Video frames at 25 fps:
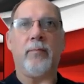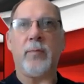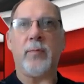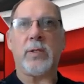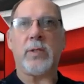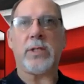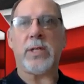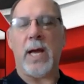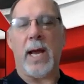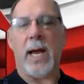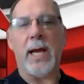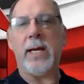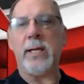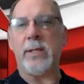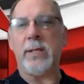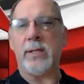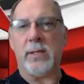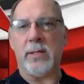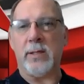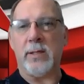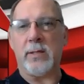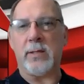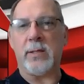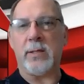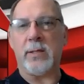
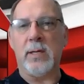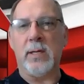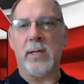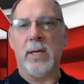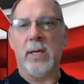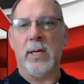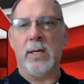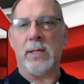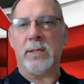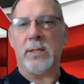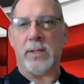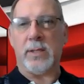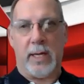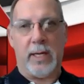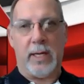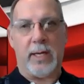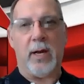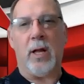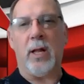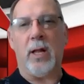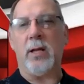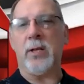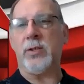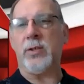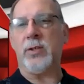sciences:
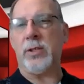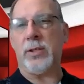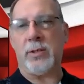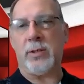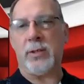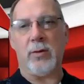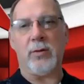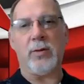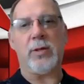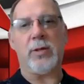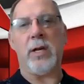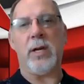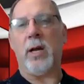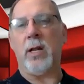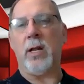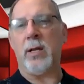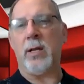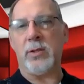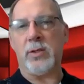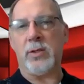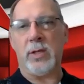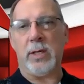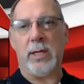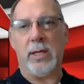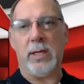psychology,
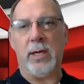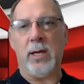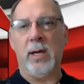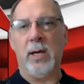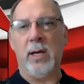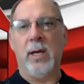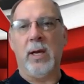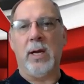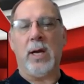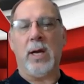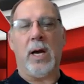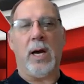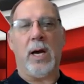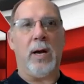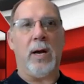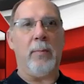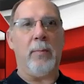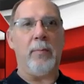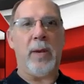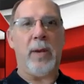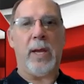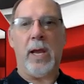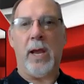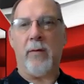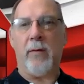sociology,
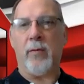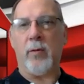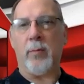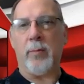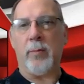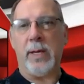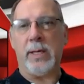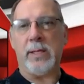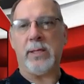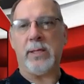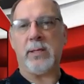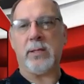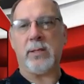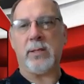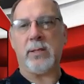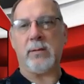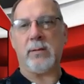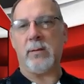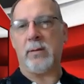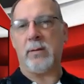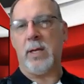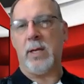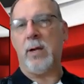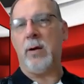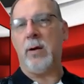behavior-based,
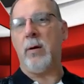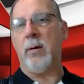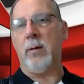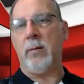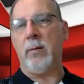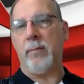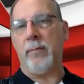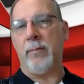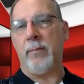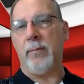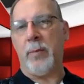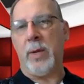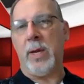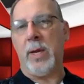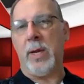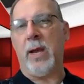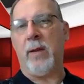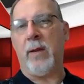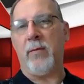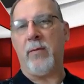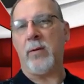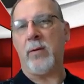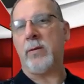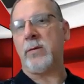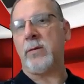
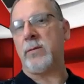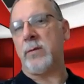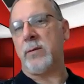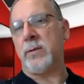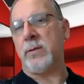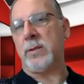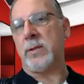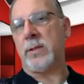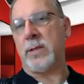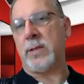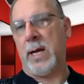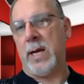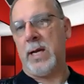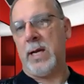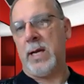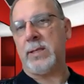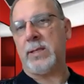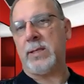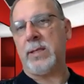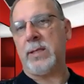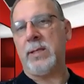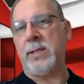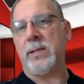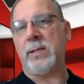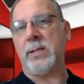behavior
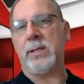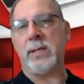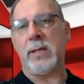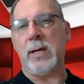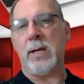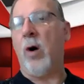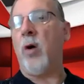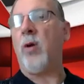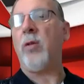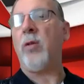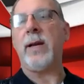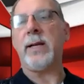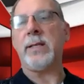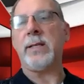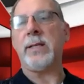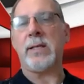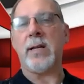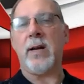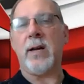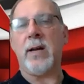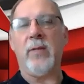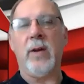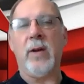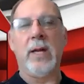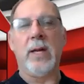sciences. All that
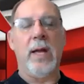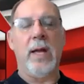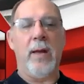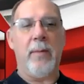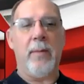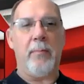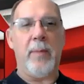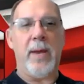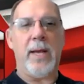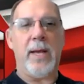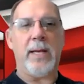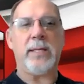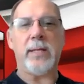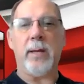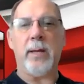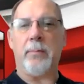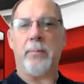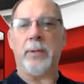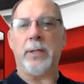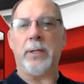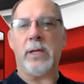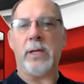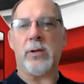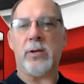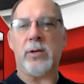stuff makes up
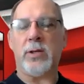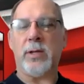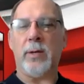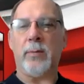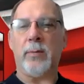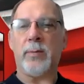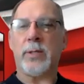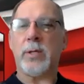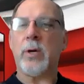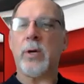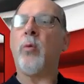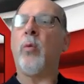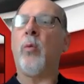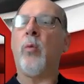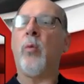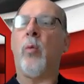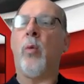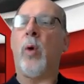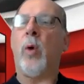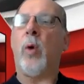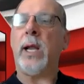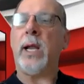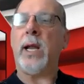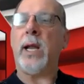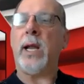leadership. So
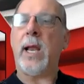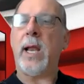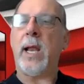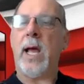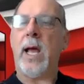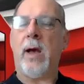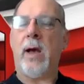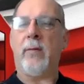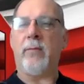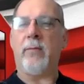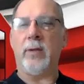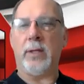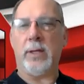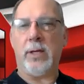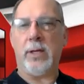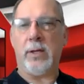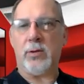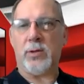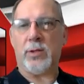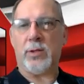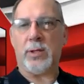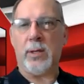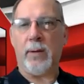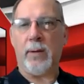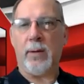why not have
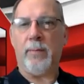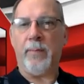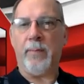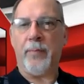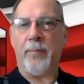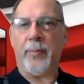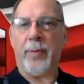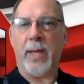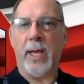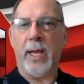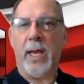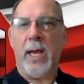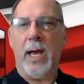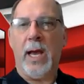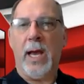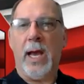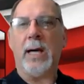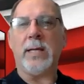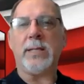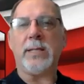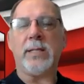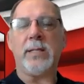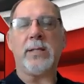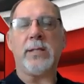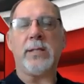leadership
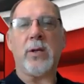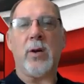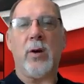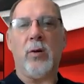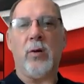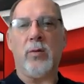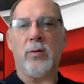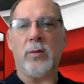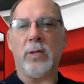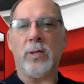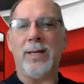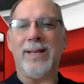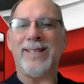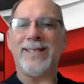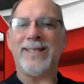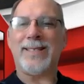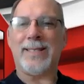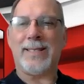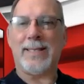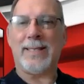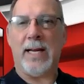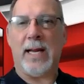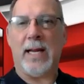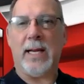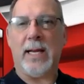as its own
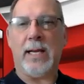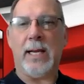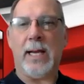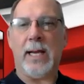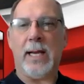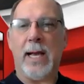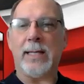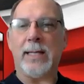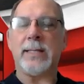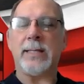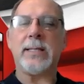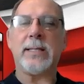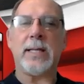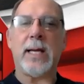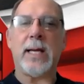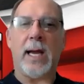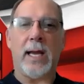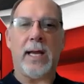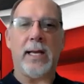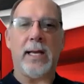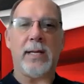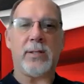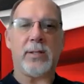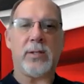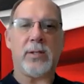study and
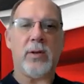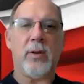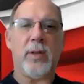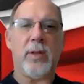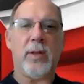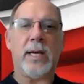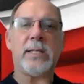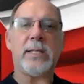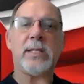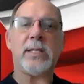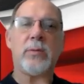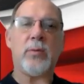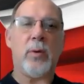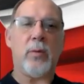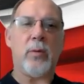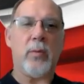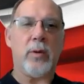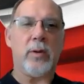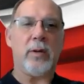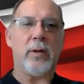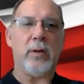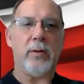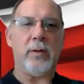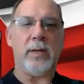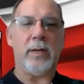science? So that's what
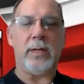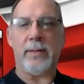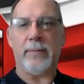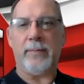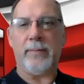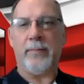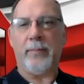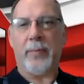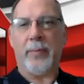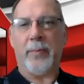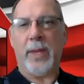we're doing.